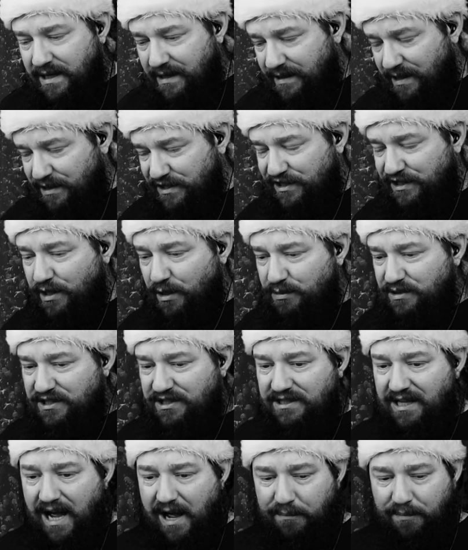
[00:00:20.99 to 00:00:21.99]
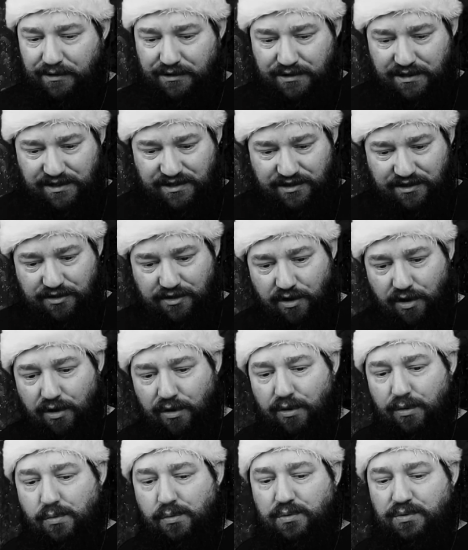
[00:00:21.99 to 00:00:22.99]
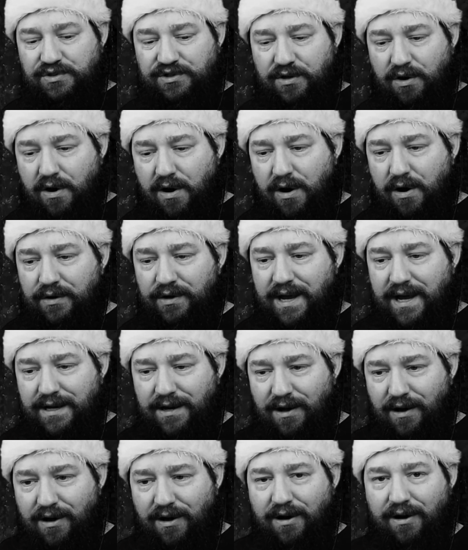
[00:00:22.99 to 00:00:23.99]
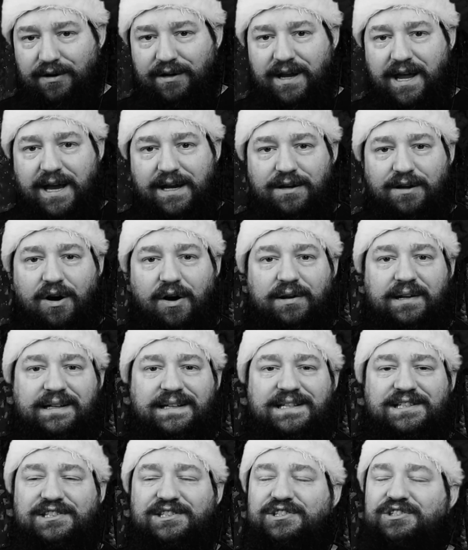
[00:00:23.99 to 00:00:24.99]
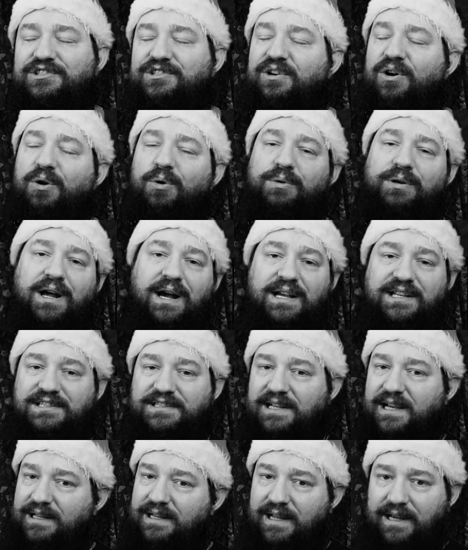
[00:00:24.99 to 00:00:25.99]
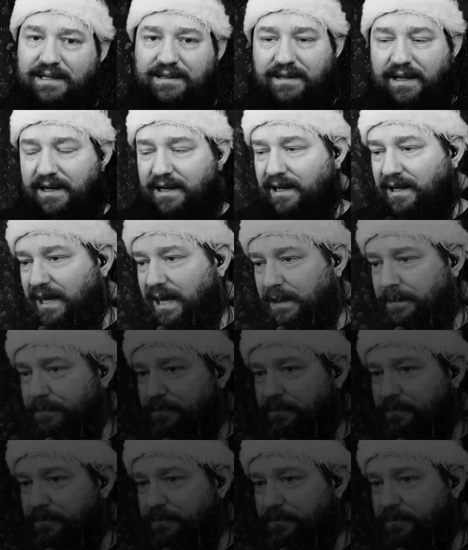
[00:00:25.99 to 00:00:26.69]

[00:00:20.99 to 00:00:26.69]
There's no stop. It just goes on and on and on. It is so nice. I like that a lot.